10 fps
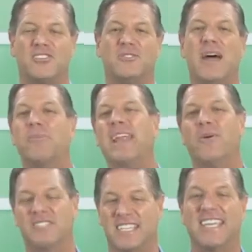to do that when I
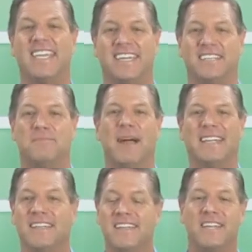was a kid in
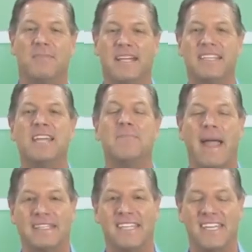
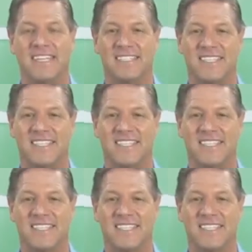my teens,